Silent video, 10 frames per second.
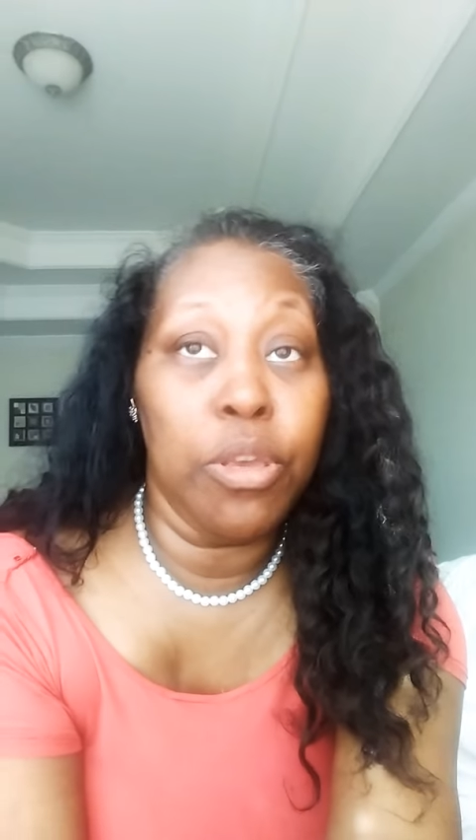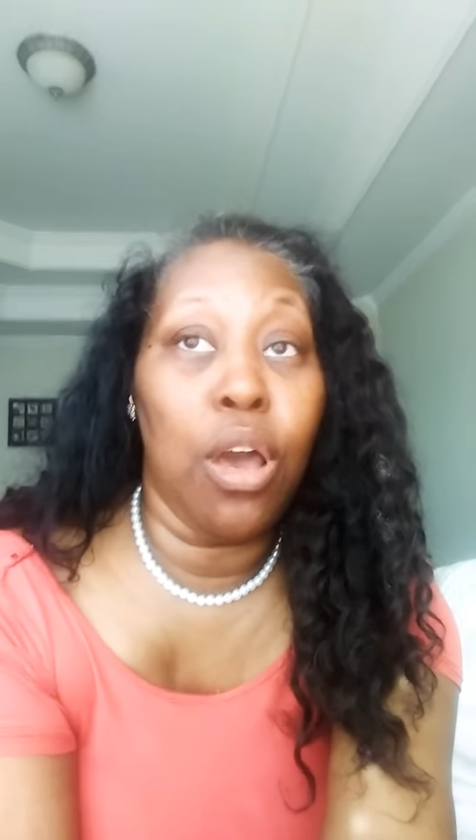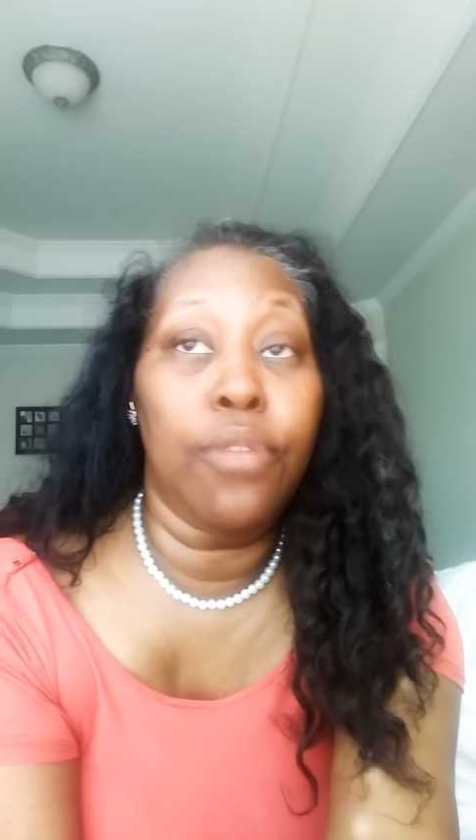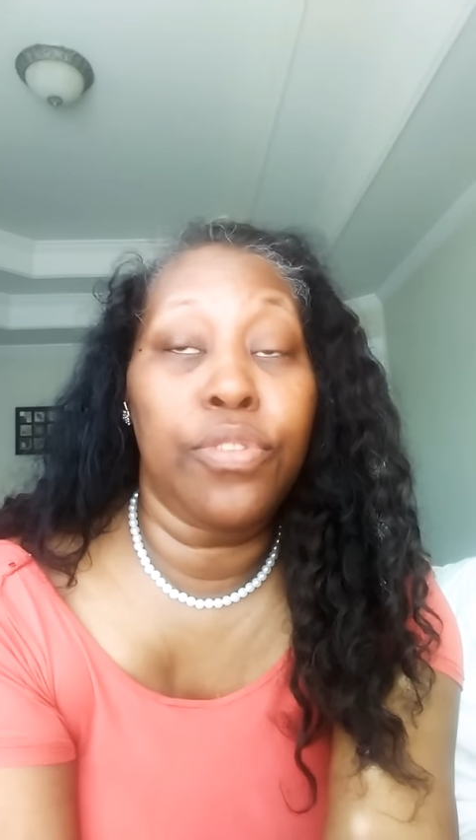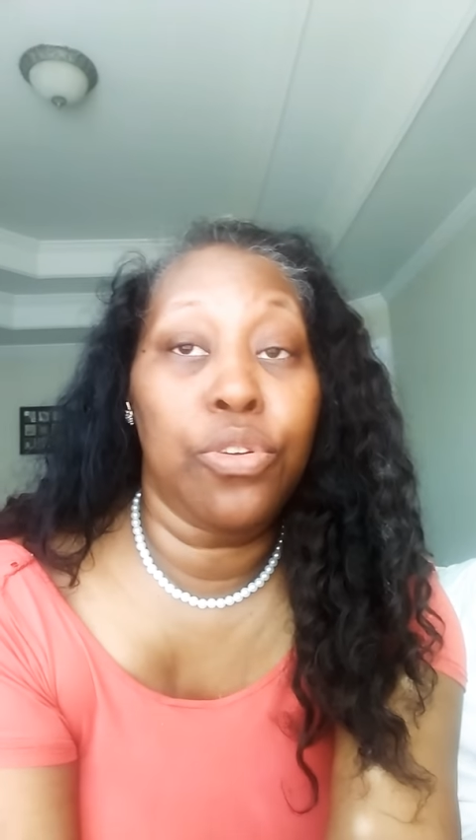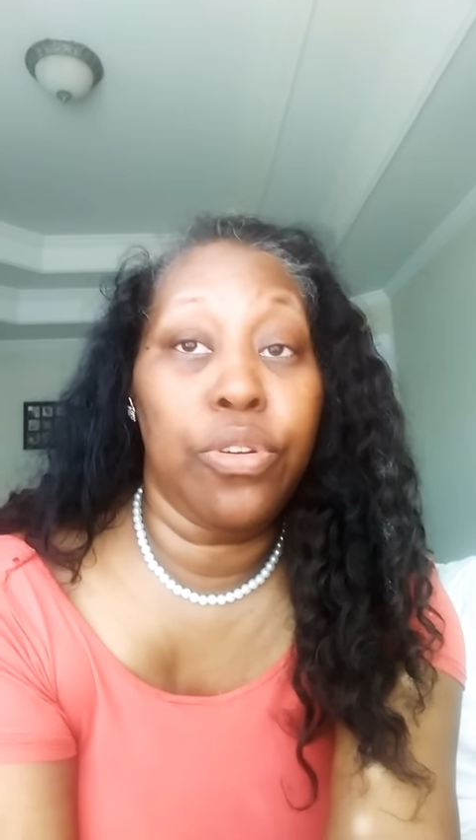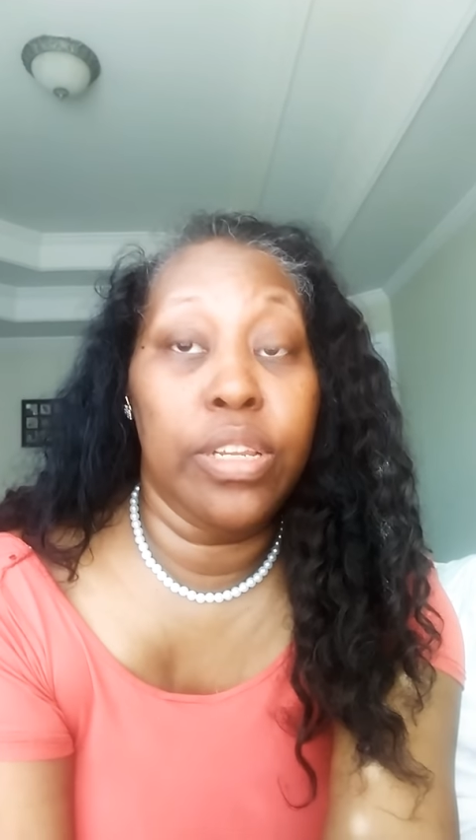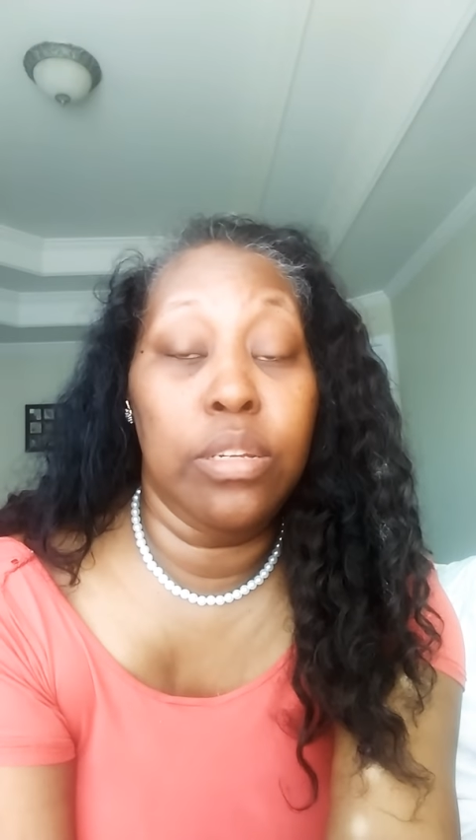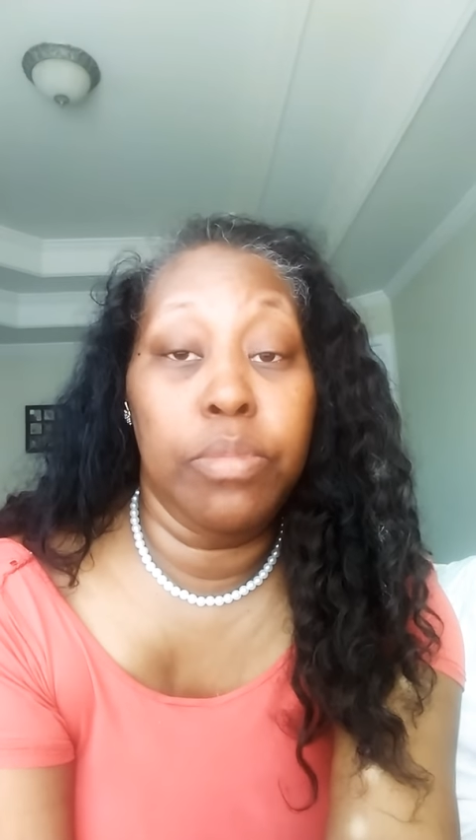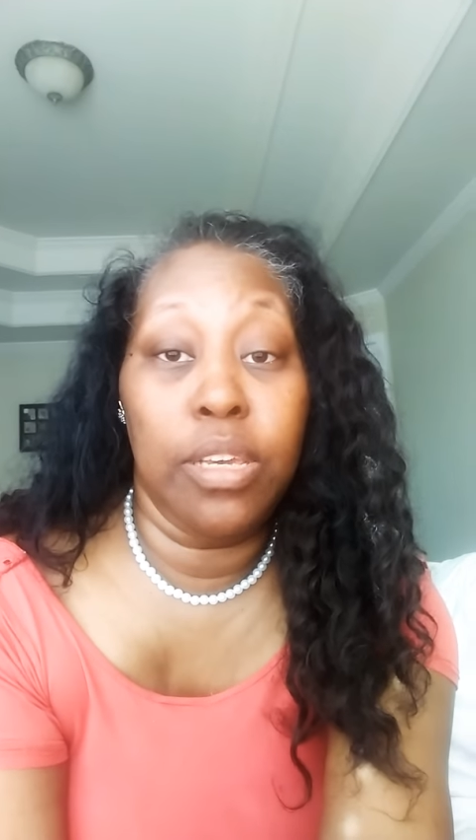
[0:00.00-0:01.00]
to be off the
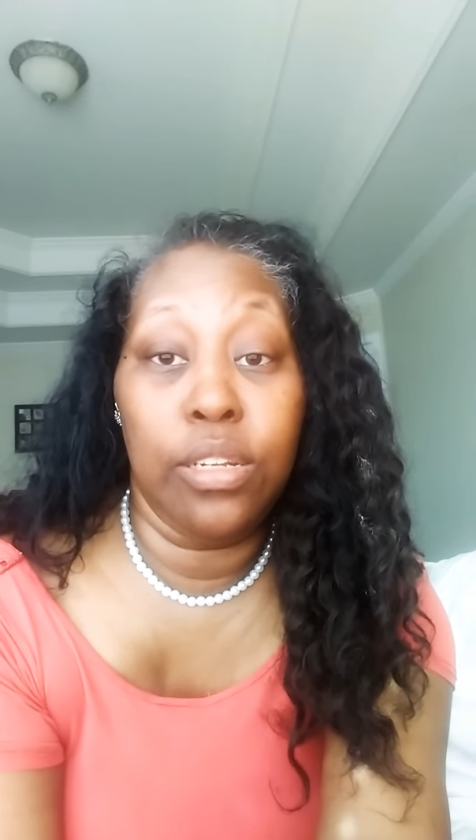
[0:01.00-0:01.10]
grid to be